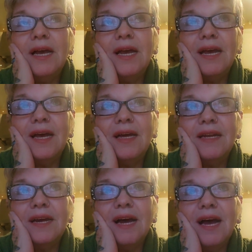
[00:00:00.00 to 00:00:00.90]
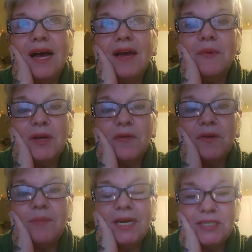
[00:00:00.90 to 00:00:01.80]
And I went
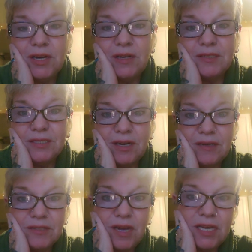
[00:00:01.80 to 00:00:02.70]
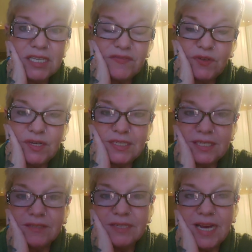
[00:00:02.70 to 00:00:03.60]
over to my daughter and daughter-in-law's for
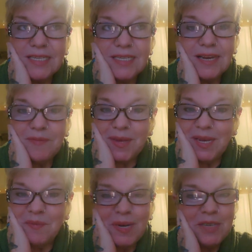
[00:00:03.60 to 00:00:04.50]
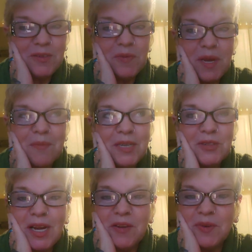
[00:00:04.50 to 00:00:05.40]
dinner last night. And man, when I drove out of my
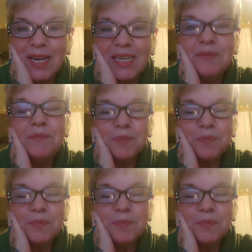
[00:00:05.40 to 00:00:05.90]
driveway,